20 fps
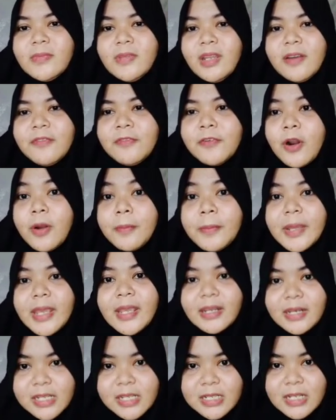from
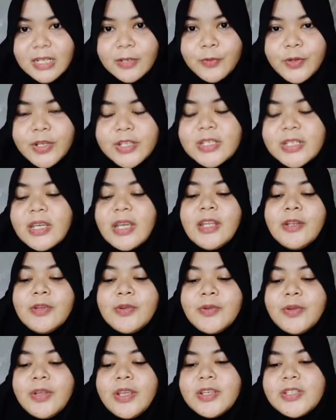English language,
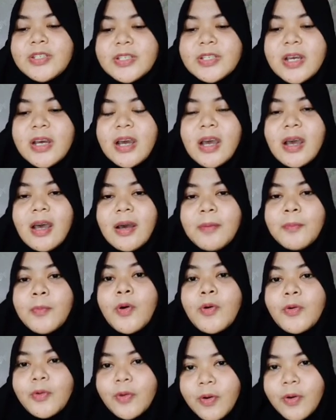Indonesia
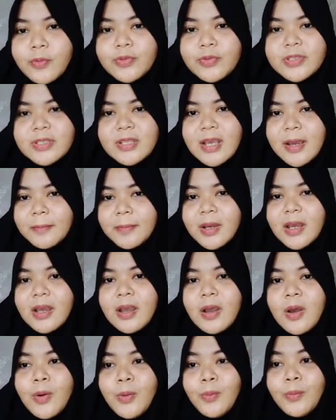borrows some
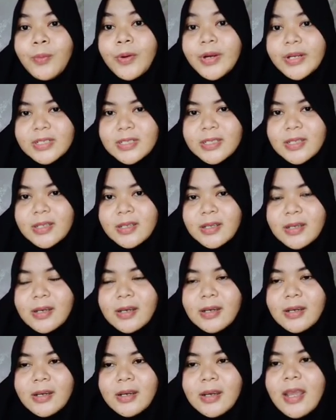words,
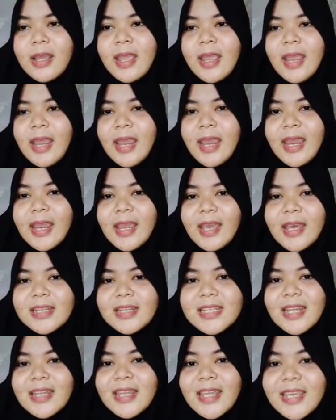and
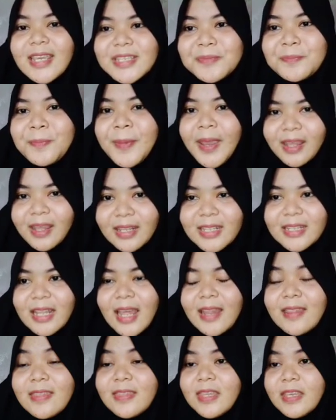they spell it
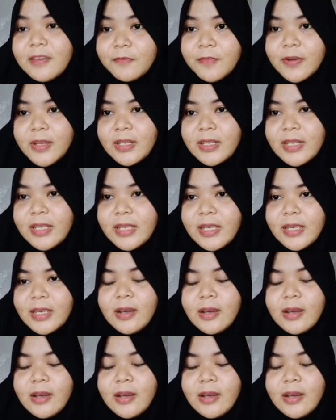differently.